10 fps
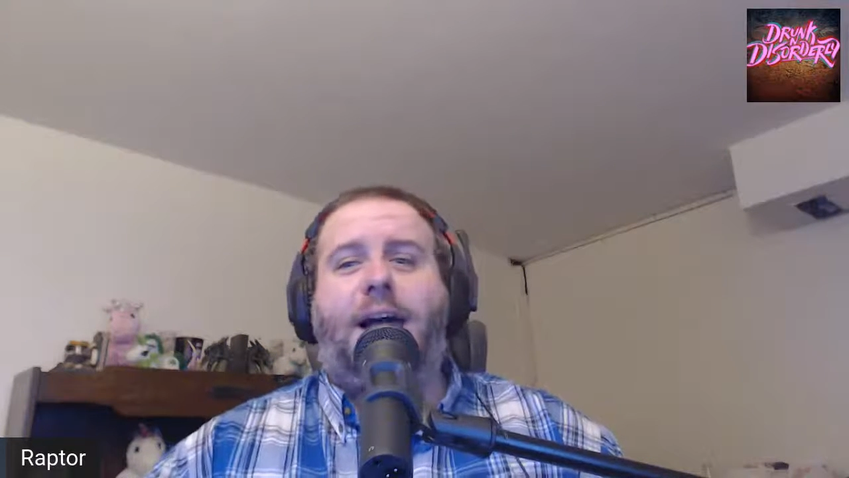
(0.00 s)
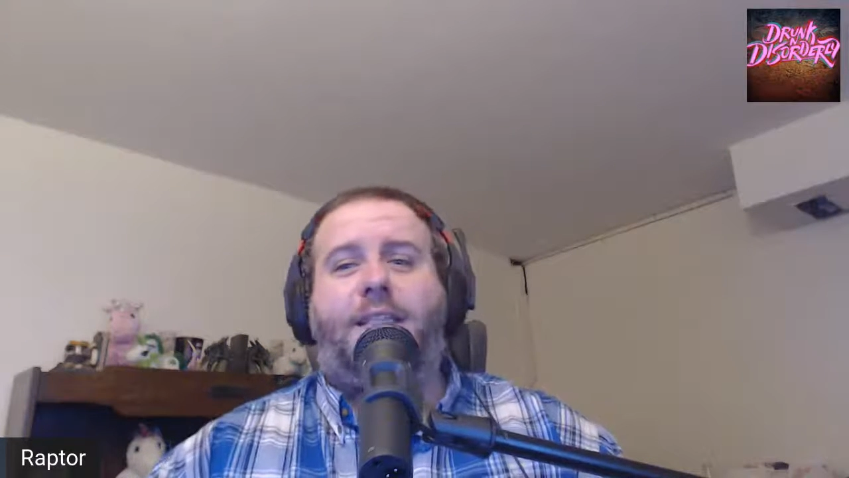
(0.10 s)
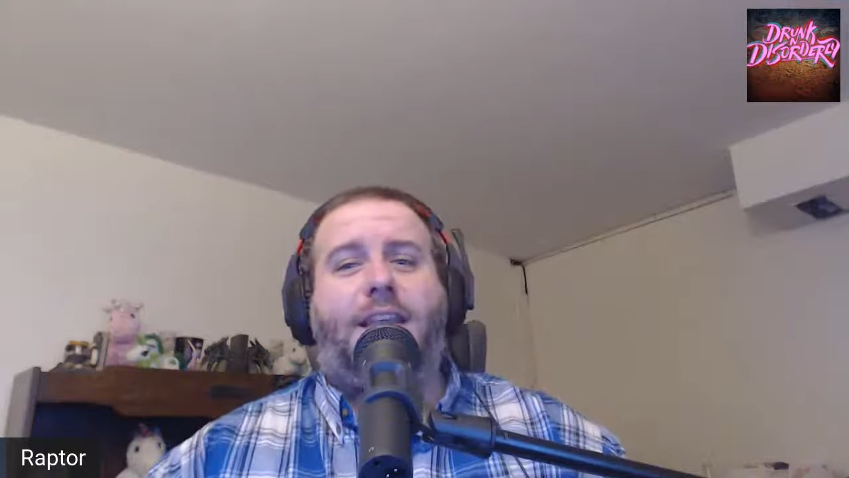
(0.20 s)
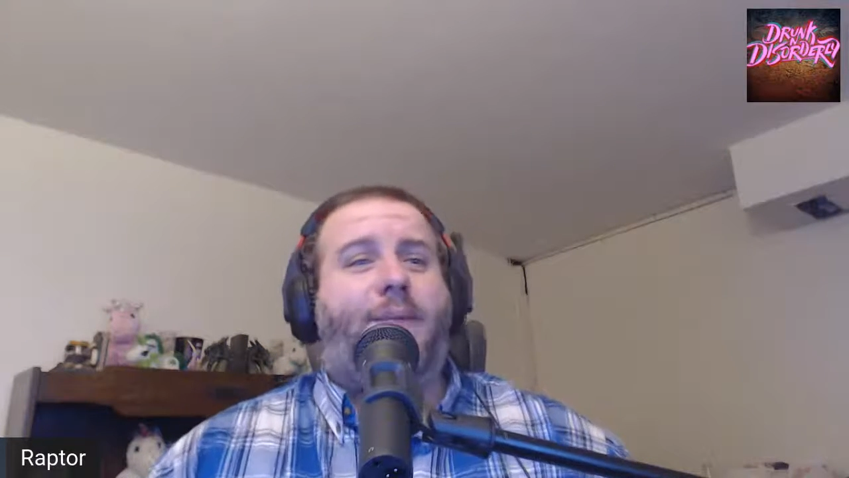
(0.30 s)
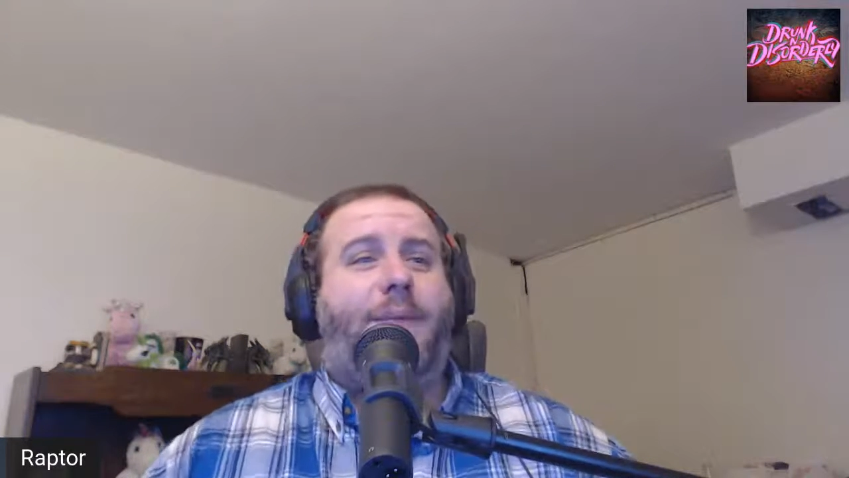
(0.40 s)

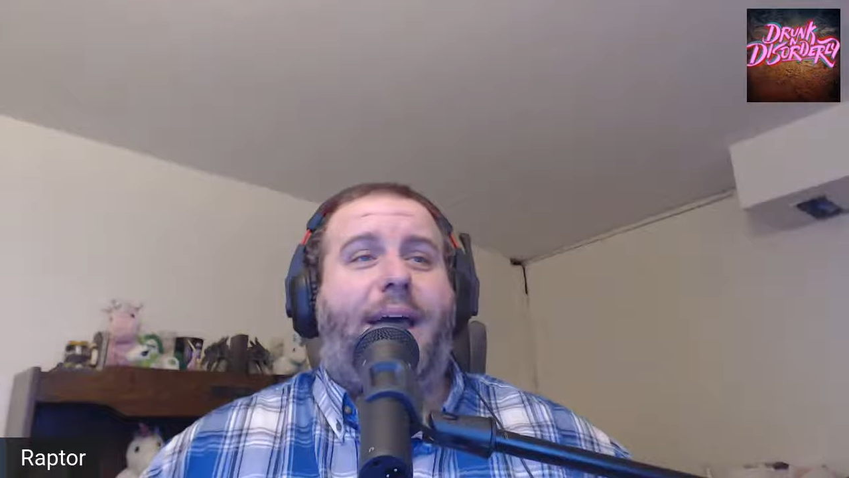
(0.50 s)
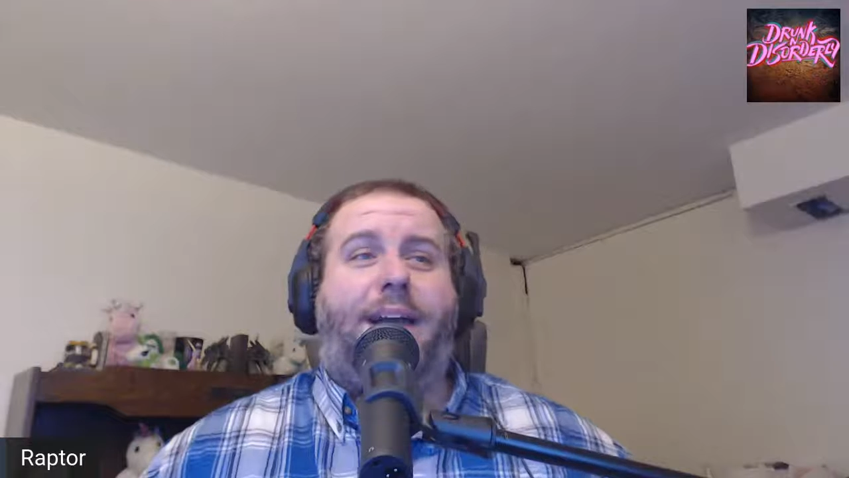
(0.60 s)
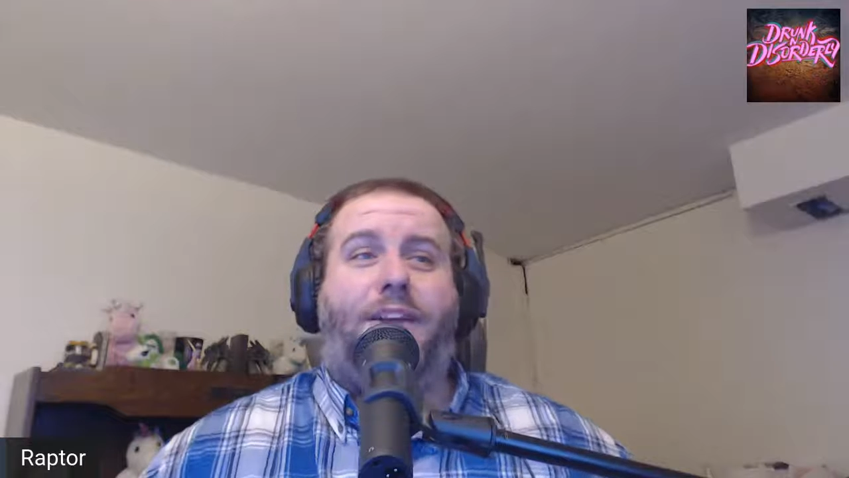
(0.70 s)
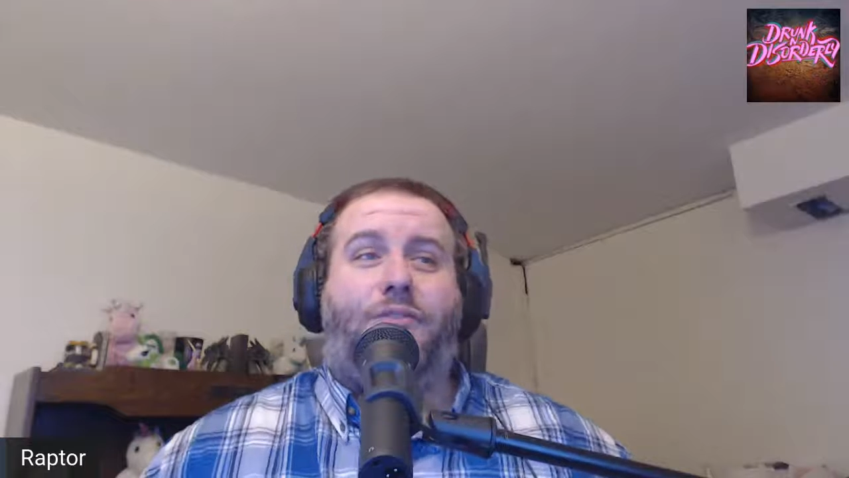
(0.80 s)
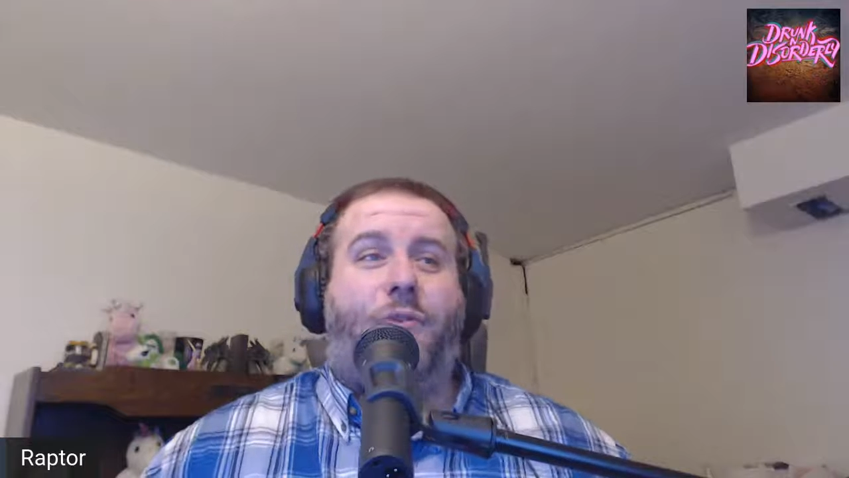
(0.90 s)
See you
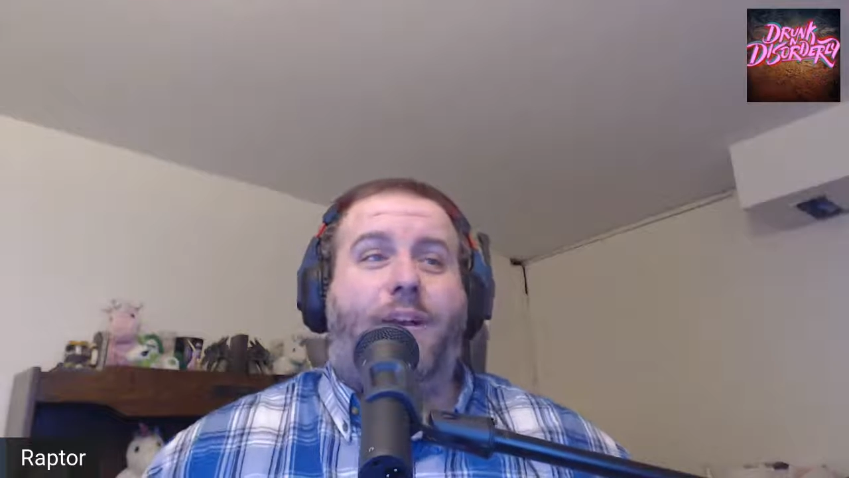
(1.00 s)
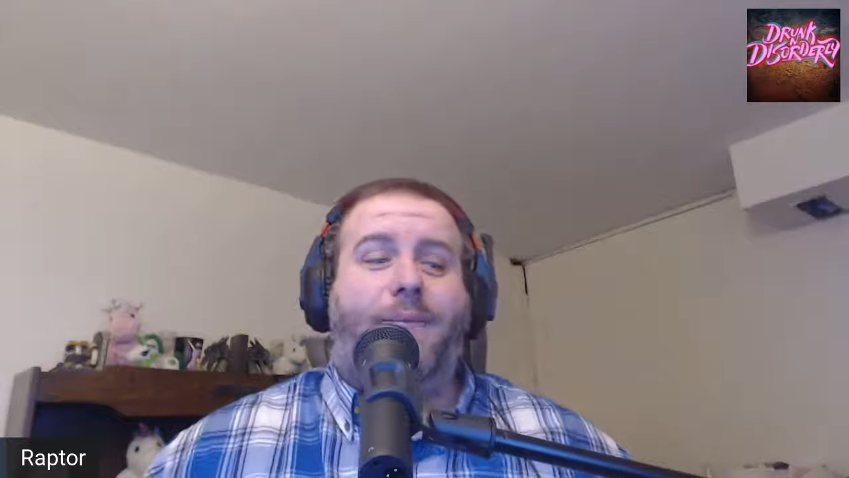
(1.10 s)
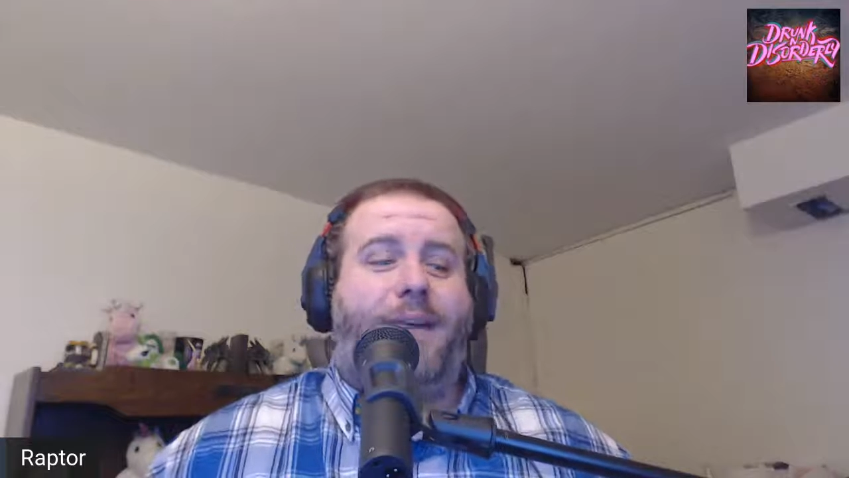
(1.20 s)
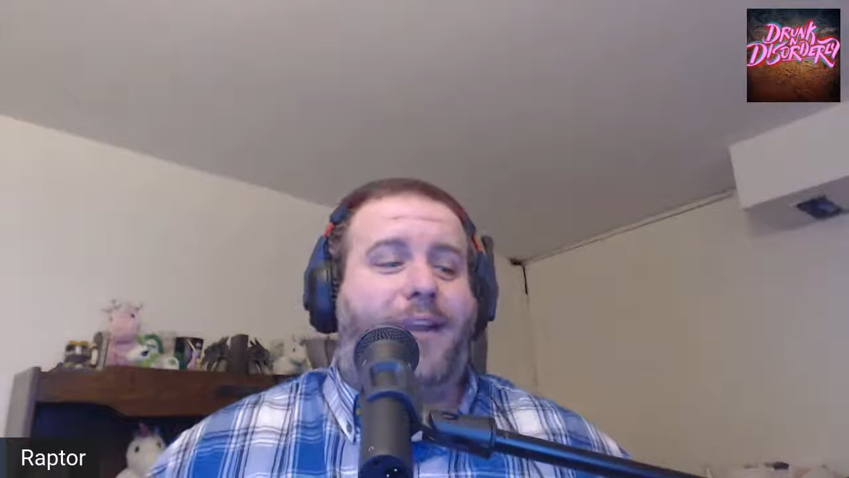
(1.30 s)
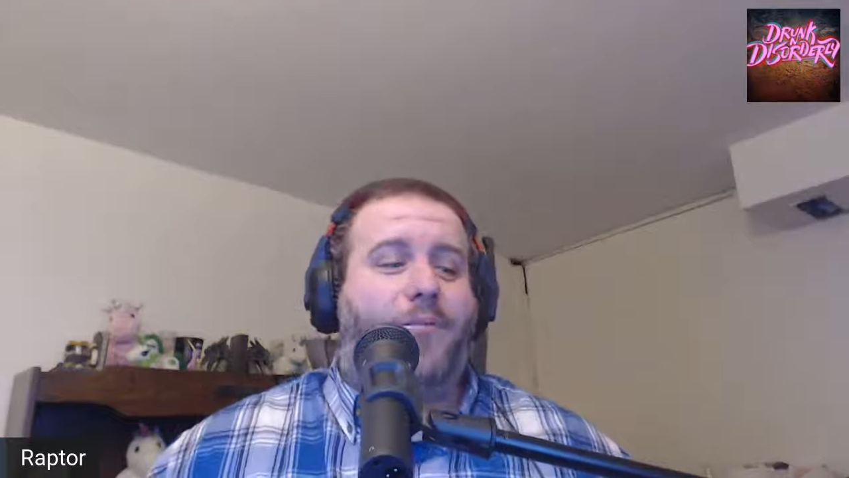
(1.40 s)
back in 20
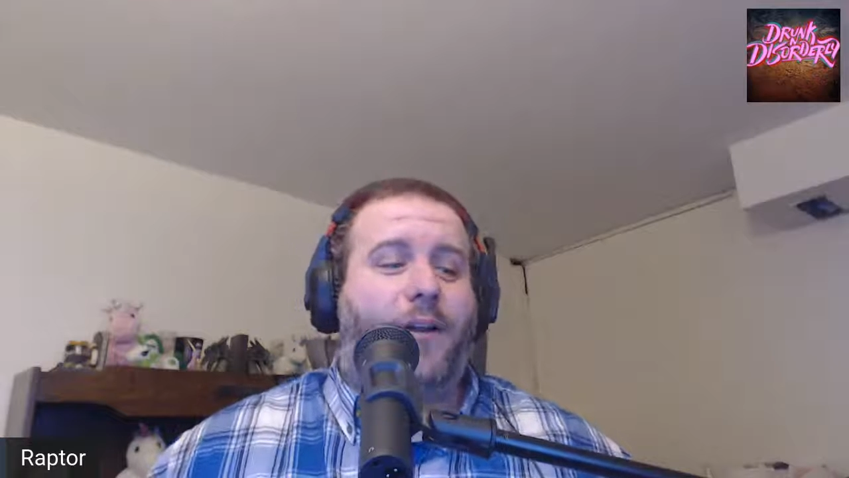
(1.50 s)
minutes.